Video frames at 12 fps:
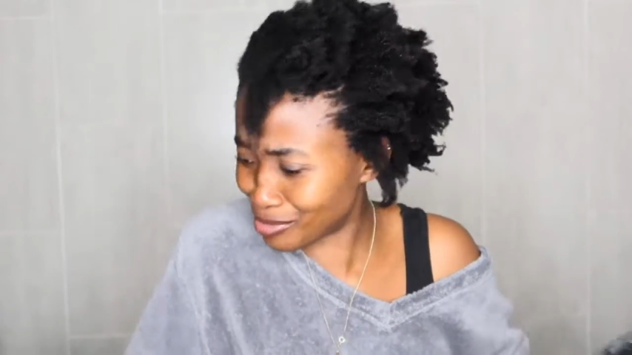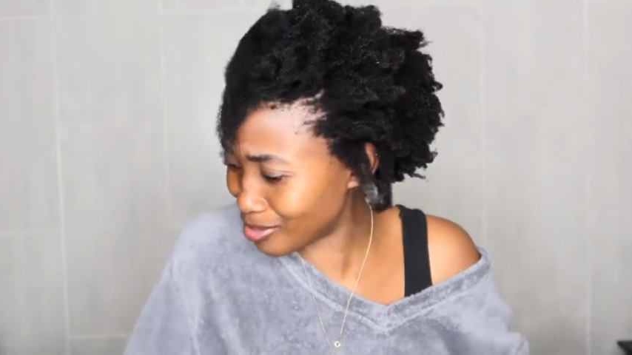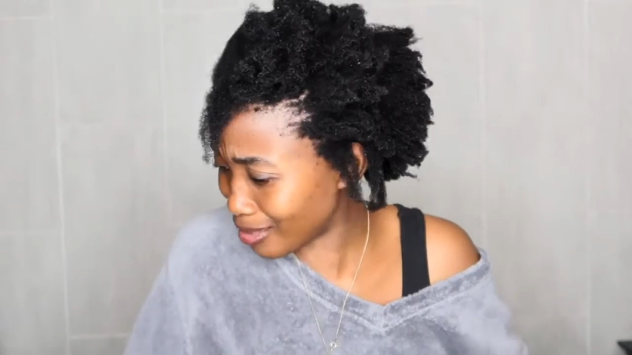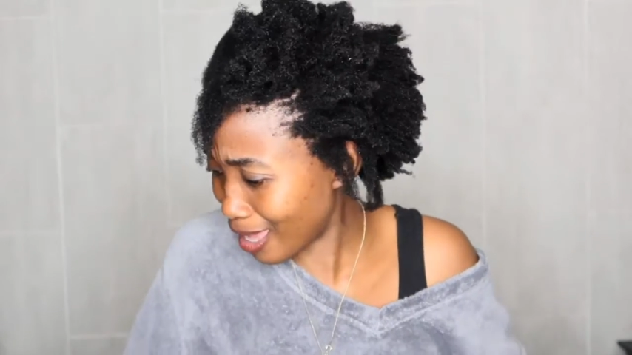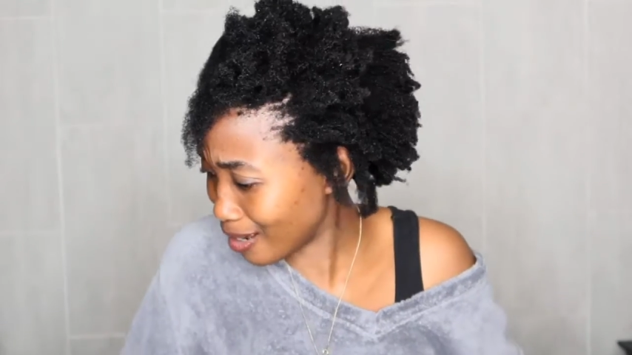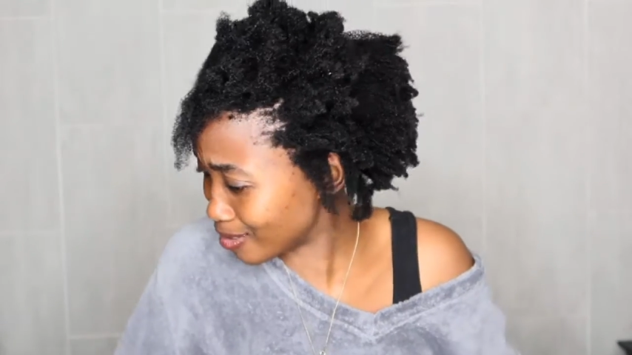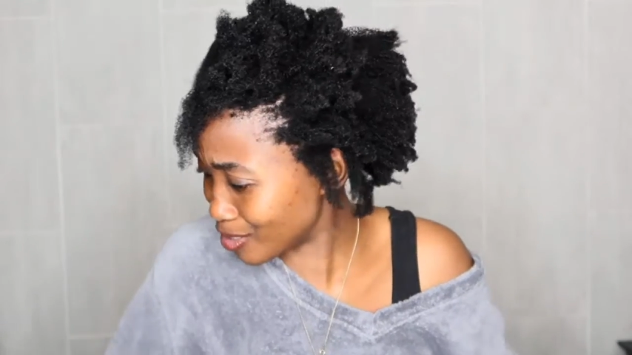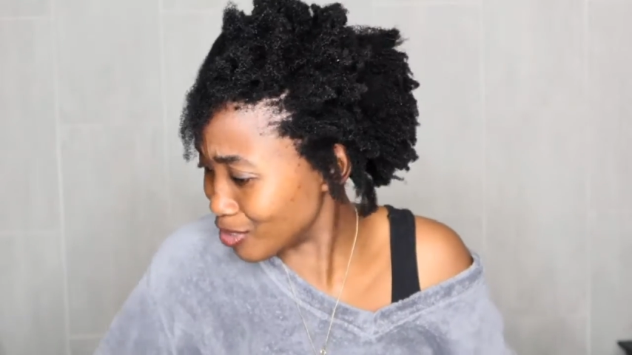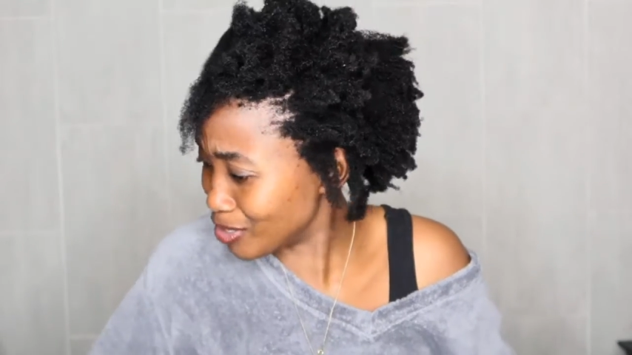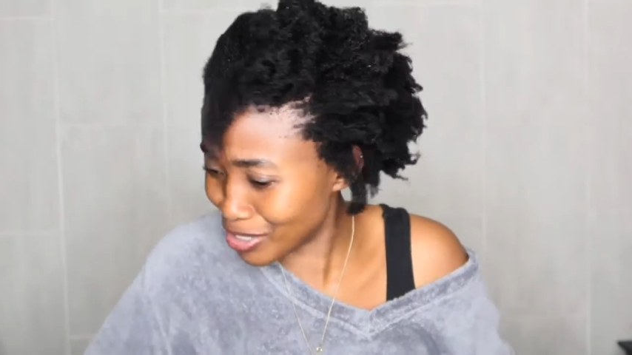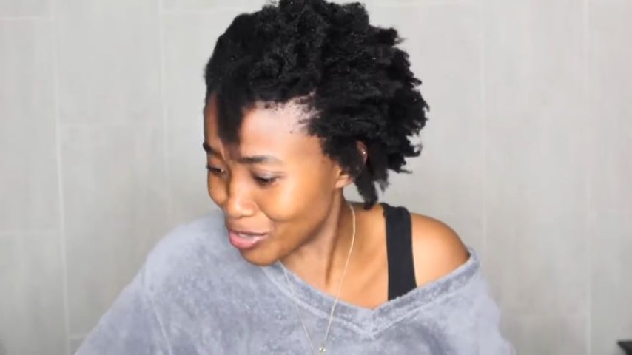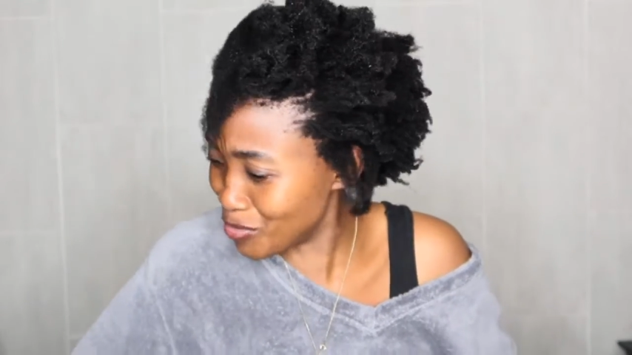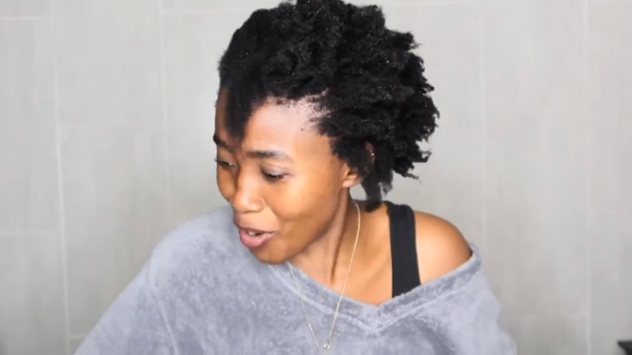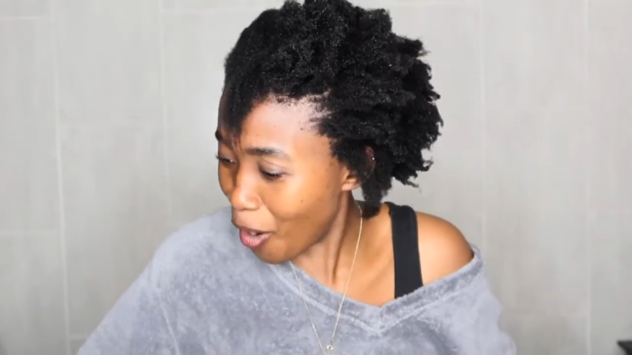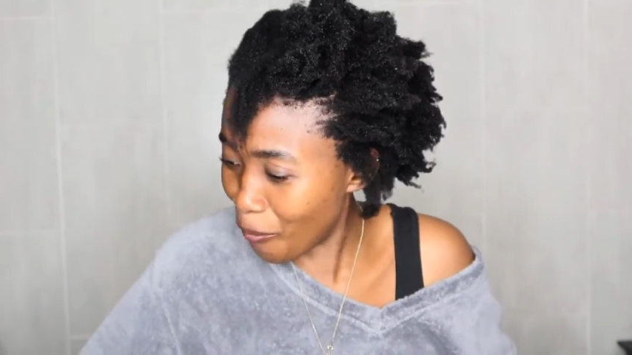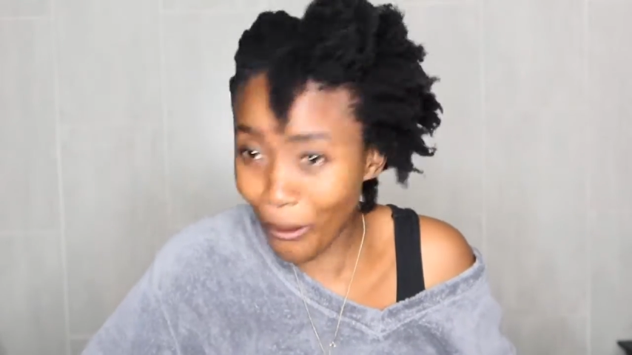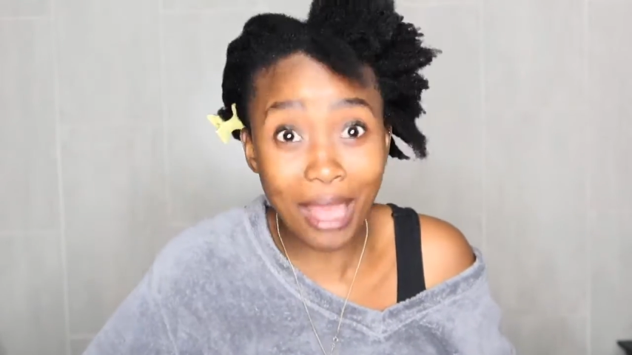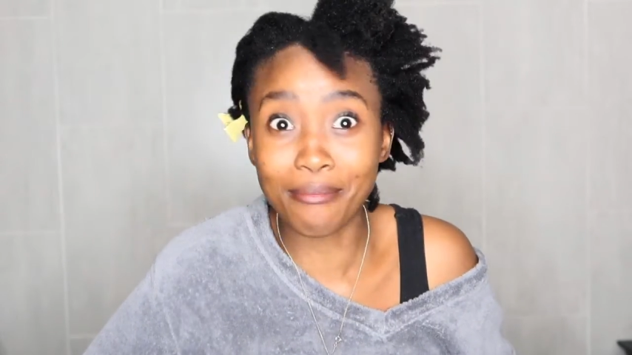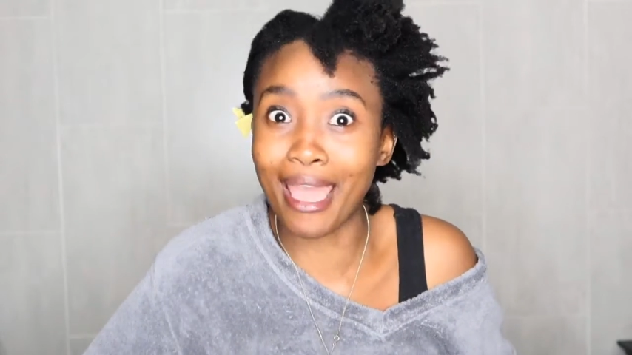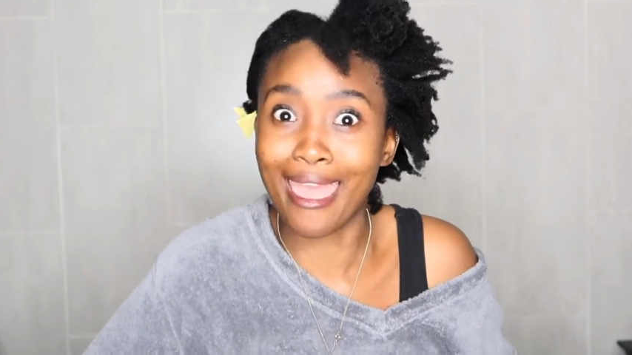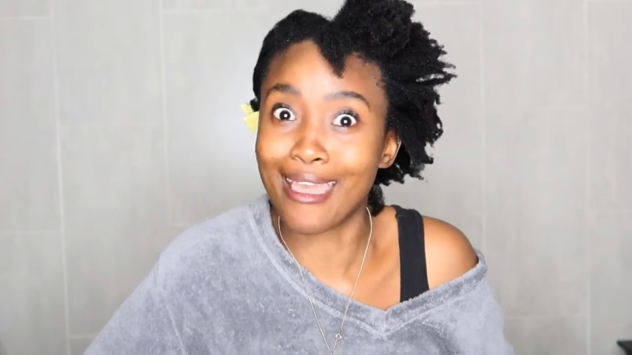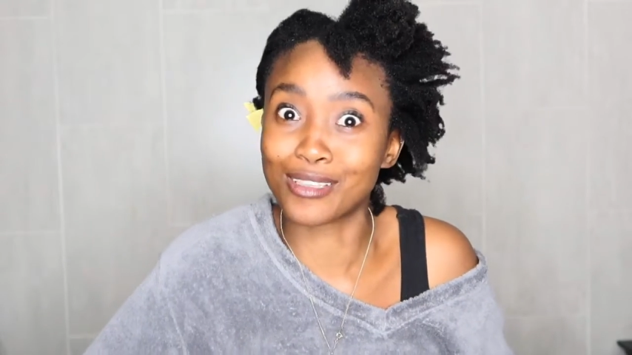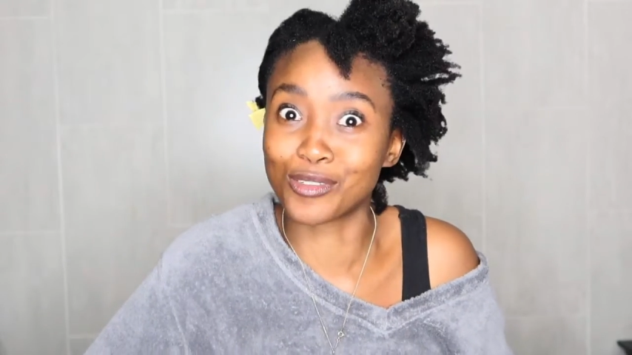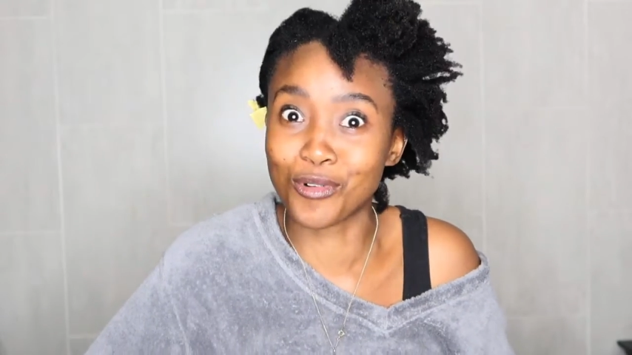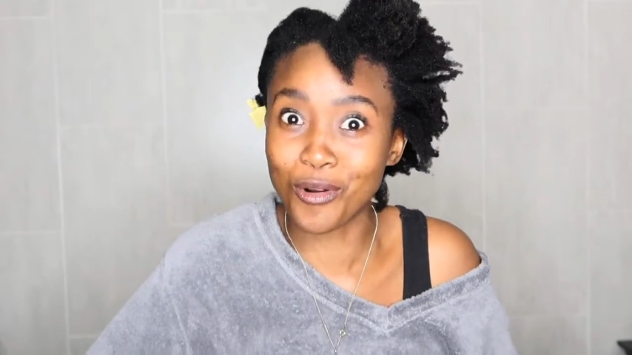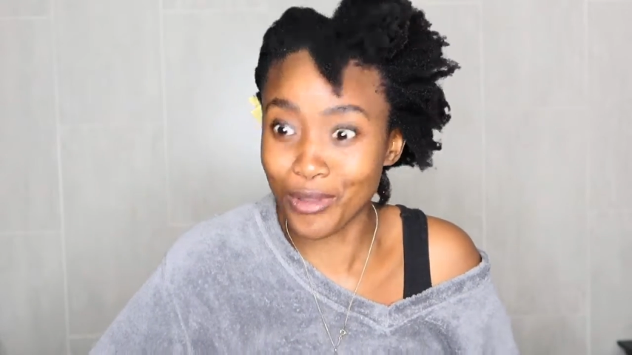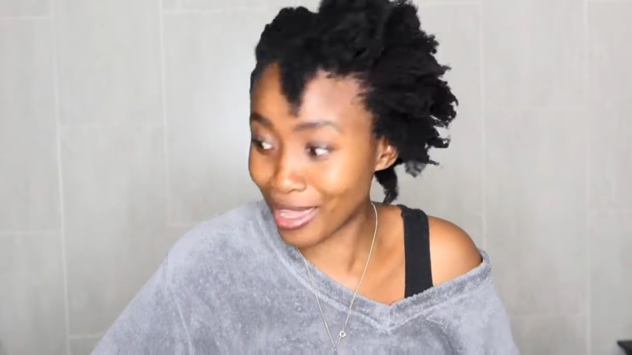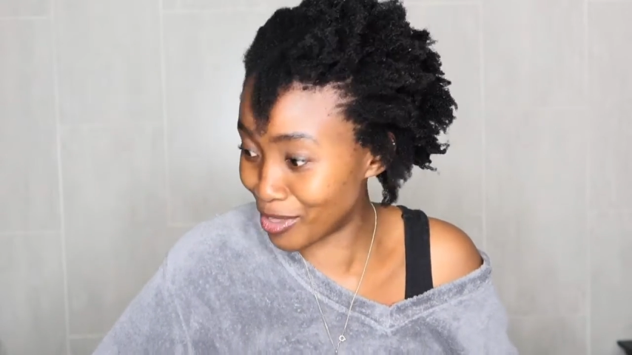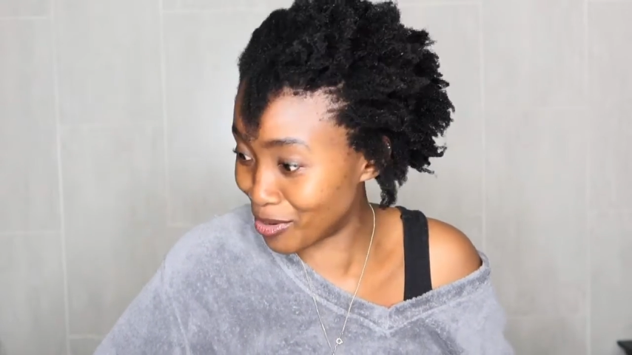so that you know why my hair is growing,